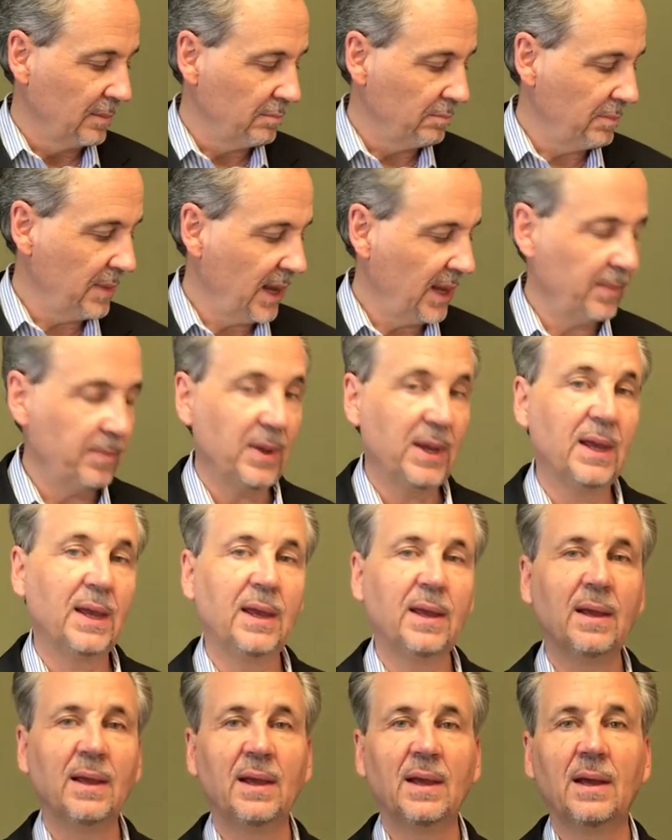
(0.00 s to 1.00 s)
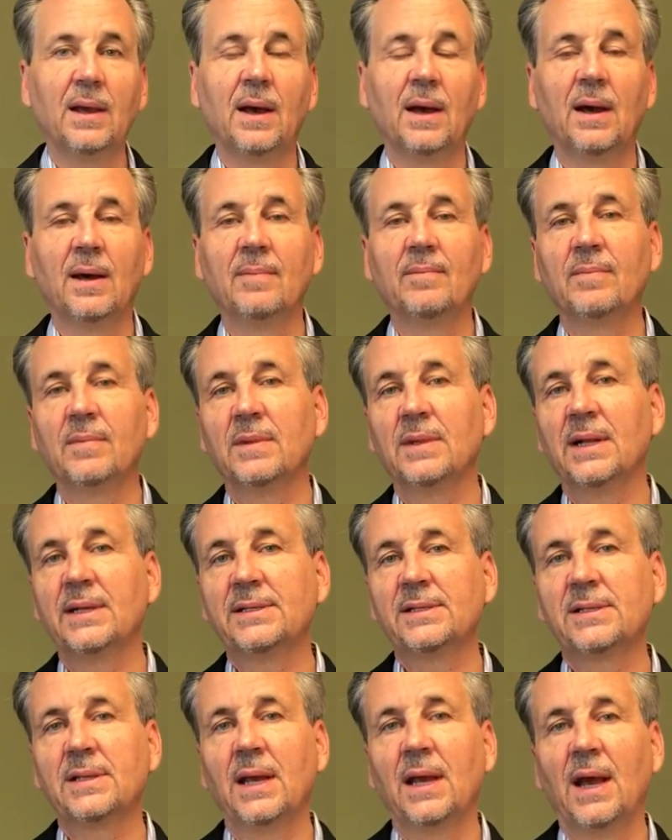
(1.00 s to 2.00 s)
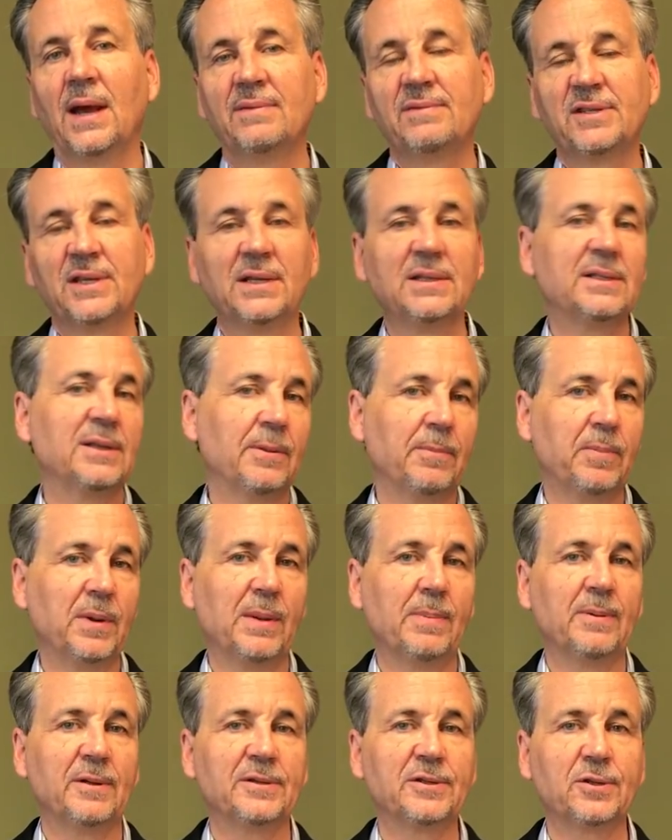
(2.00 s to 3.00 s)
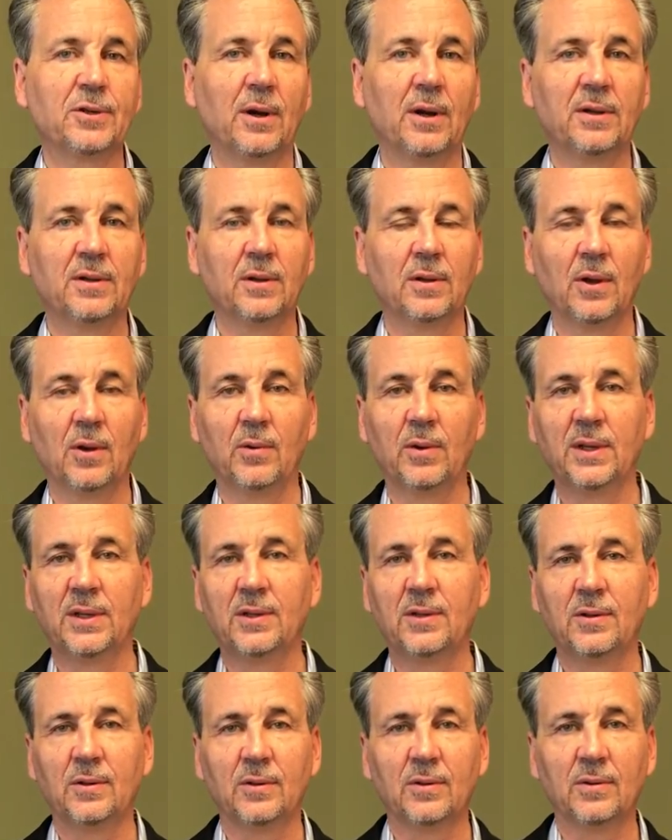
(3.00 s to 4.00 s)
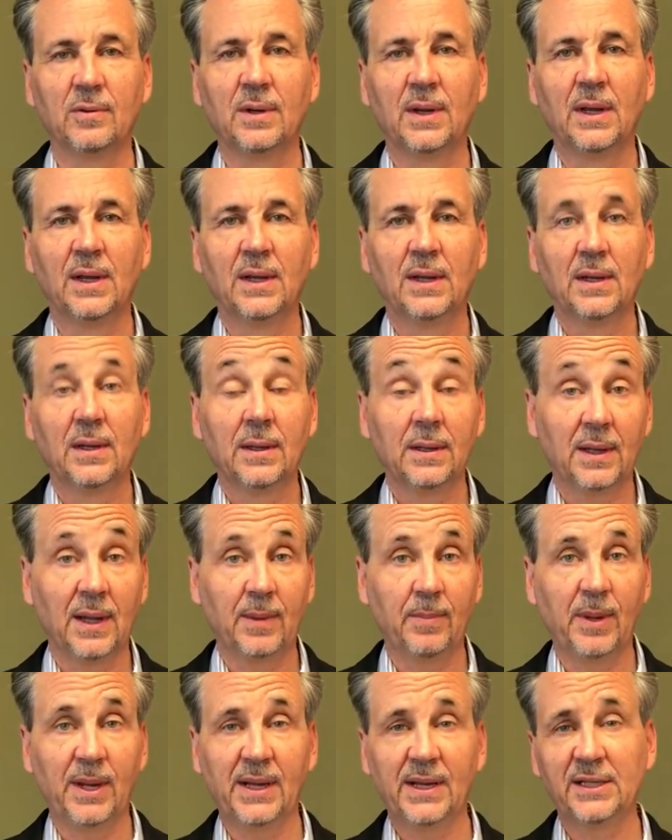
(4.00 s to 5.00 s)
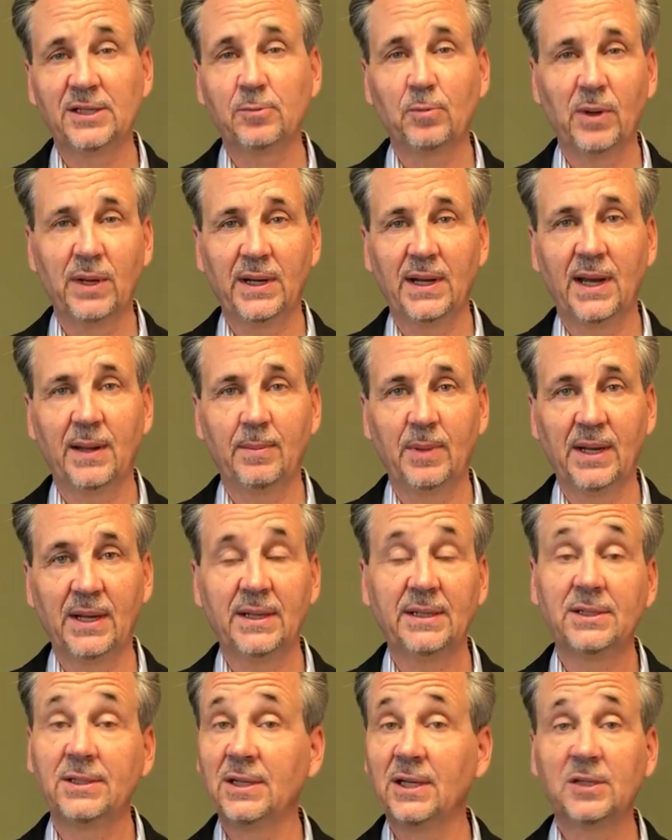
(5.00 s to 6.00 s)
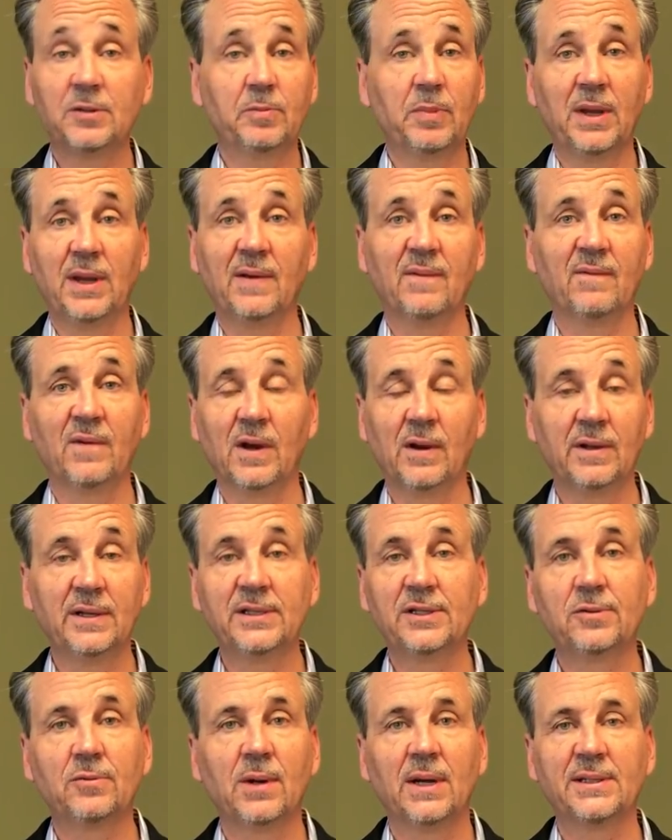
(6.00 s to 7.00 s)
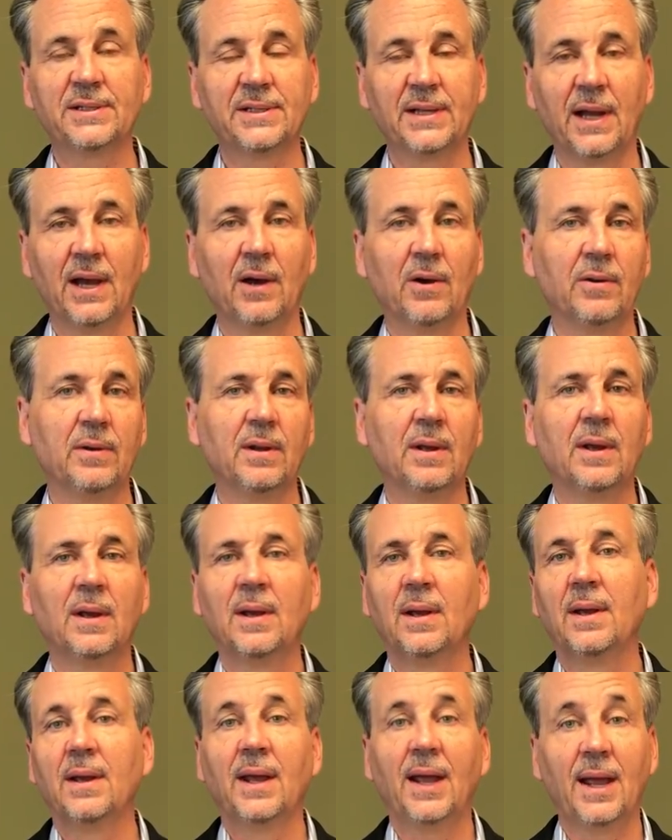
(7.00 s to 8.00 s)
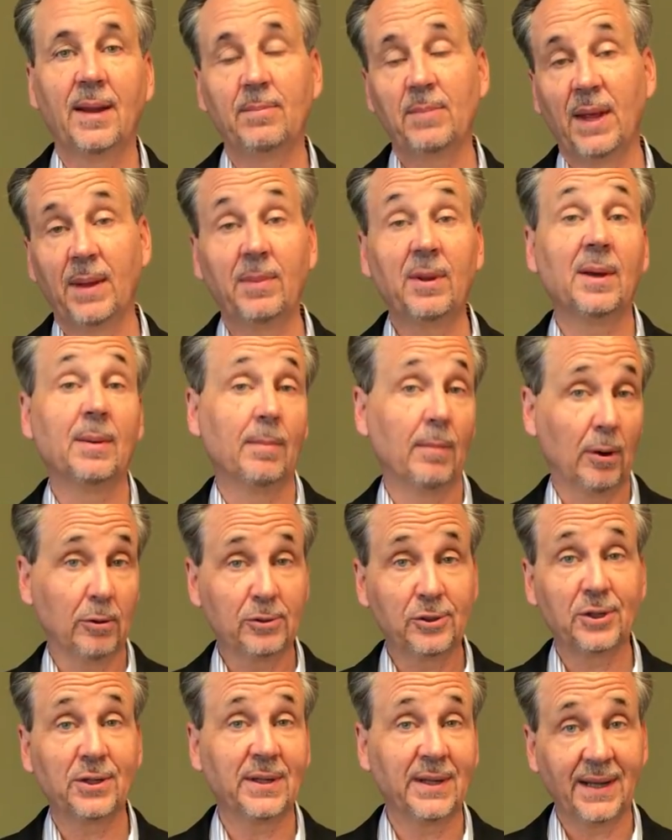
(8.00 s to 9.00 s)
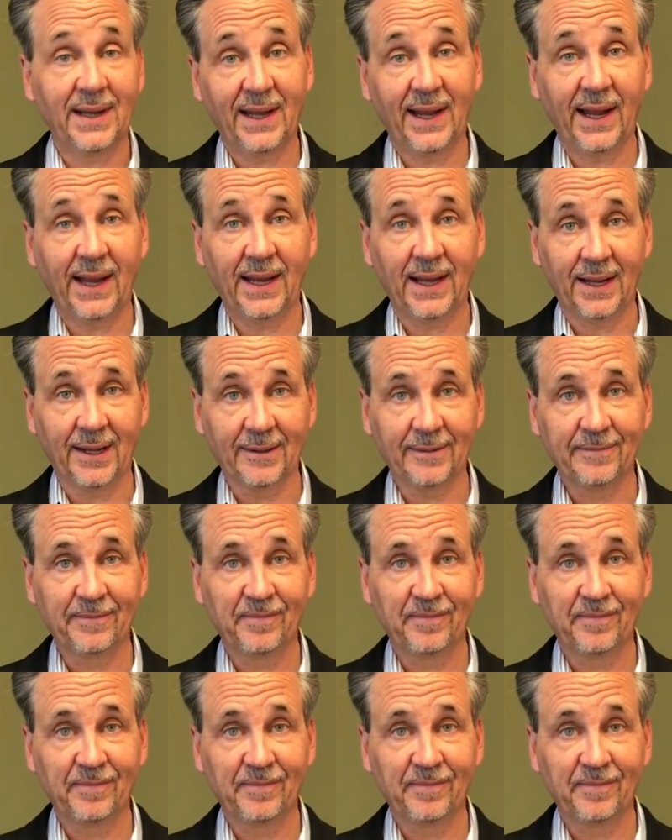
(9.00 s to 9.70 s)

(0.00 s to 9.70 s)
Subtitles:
Maybe, let's say I've seen some people start to go into diabetes, prediabetes, just being very stressed out and maybe emotionally eating.